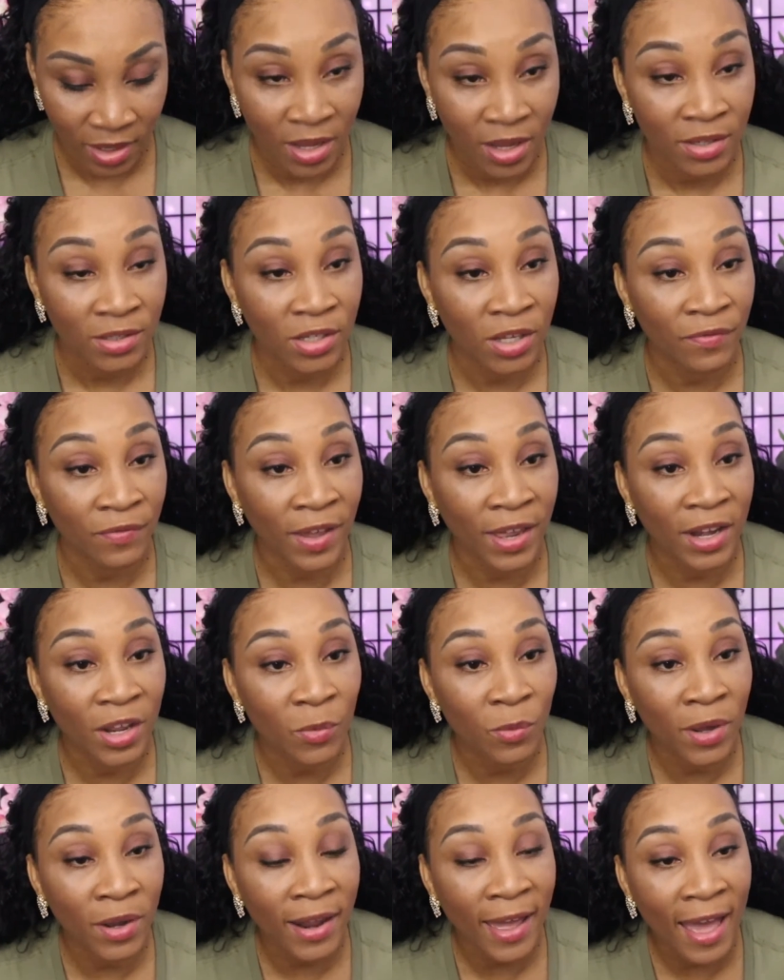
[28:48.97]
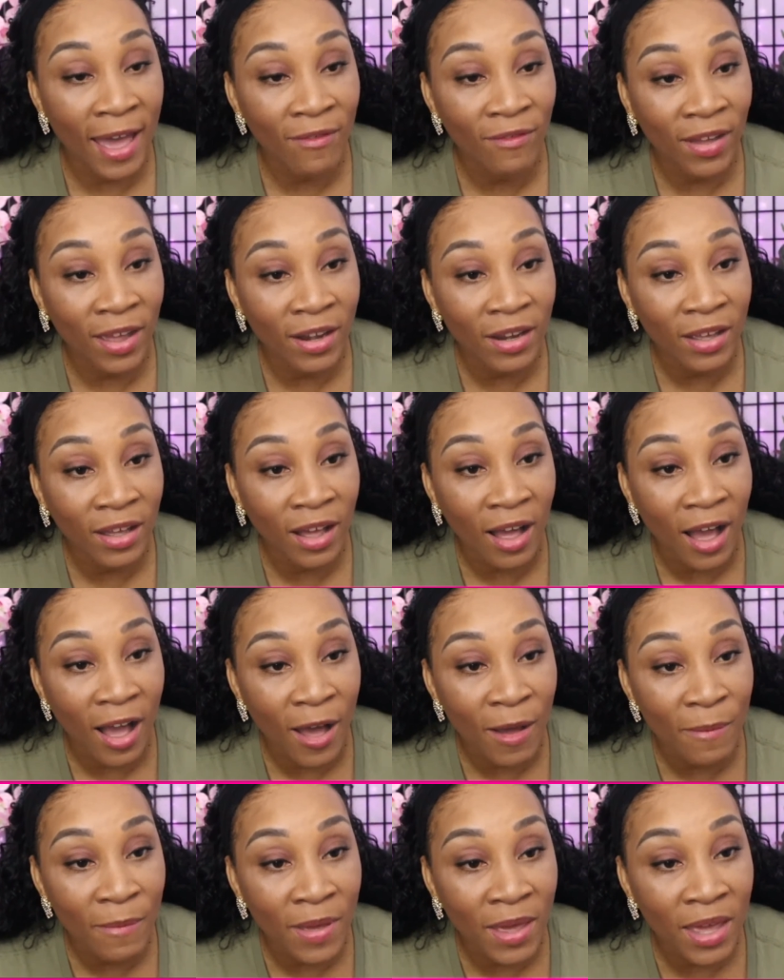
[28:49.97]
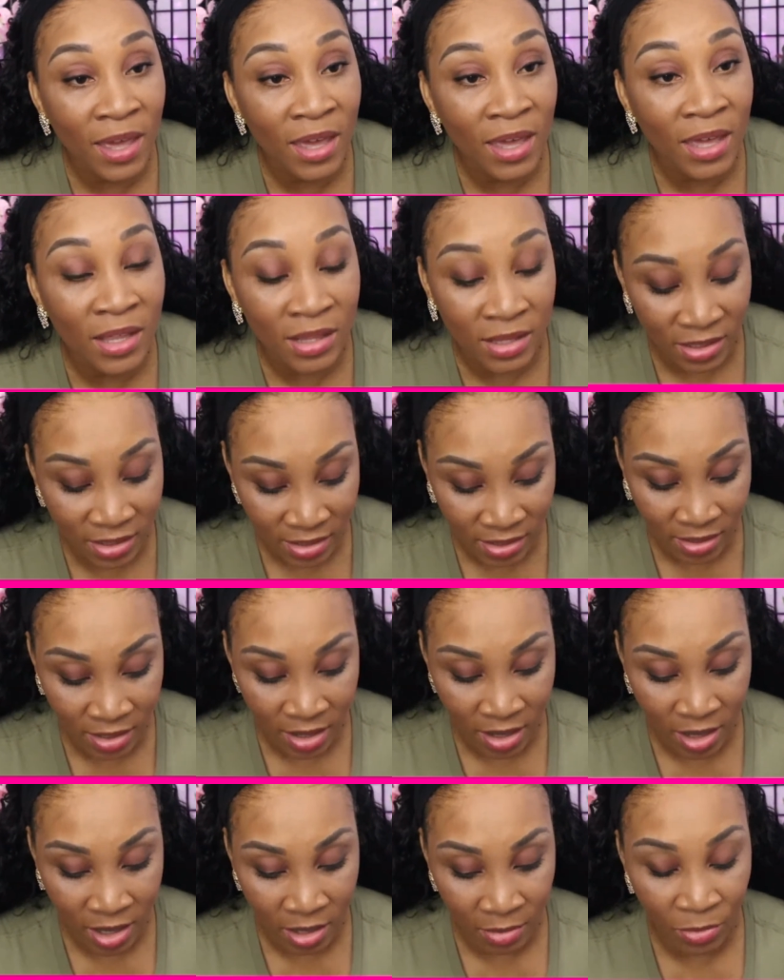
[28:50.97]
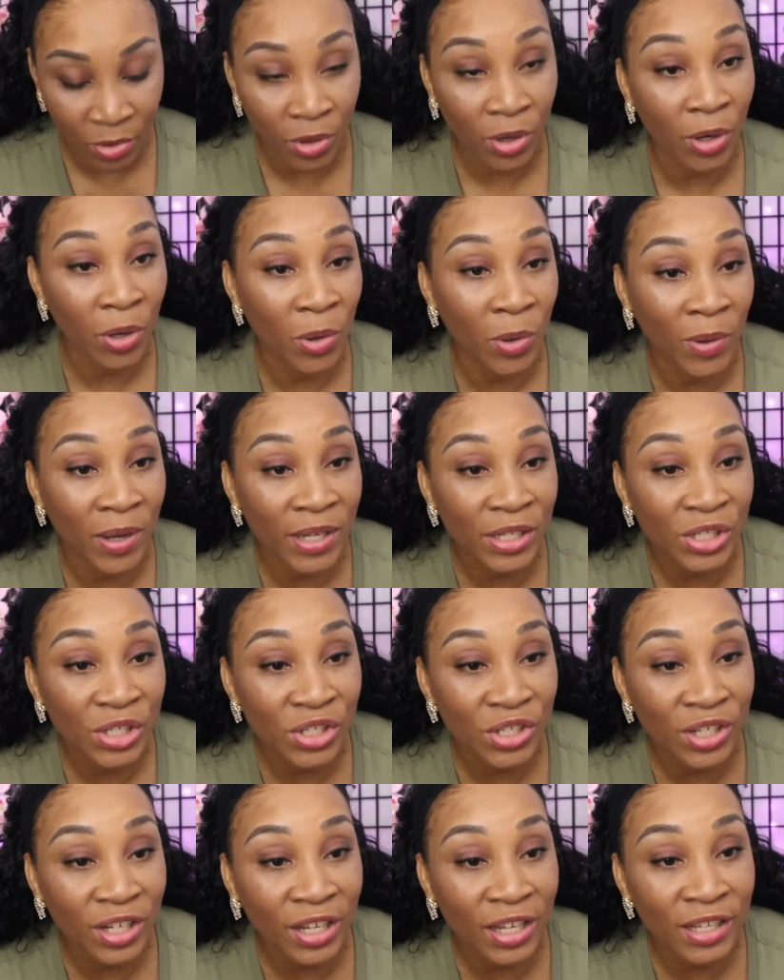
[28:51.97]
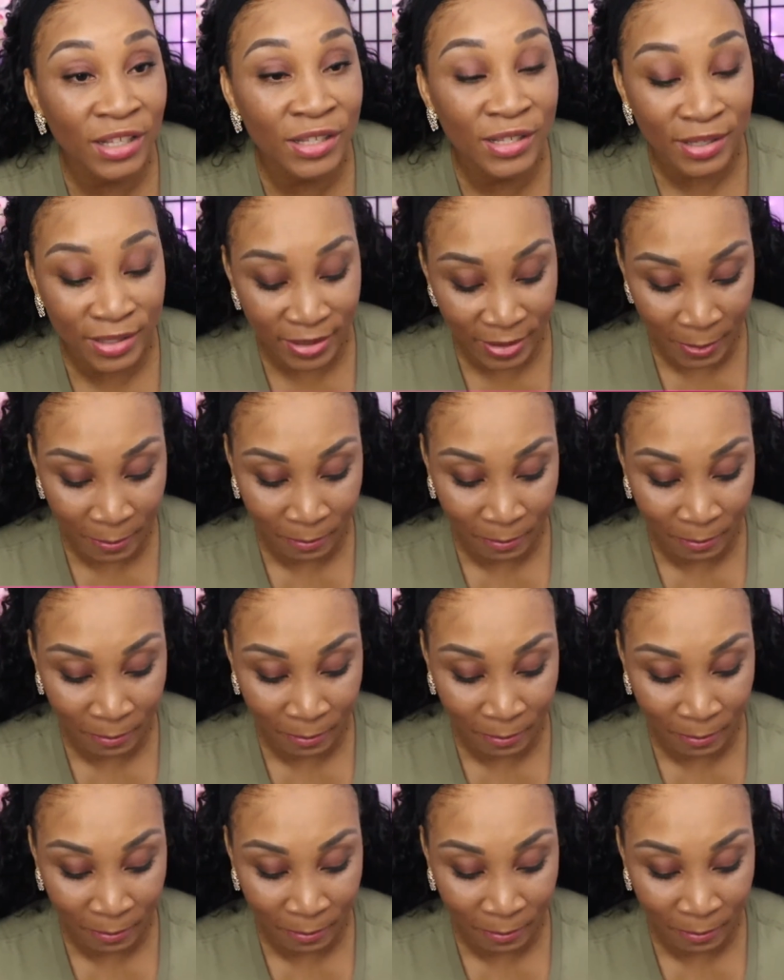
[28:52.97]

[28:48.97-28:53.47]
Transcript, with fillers: So if anyone have any comments or questions,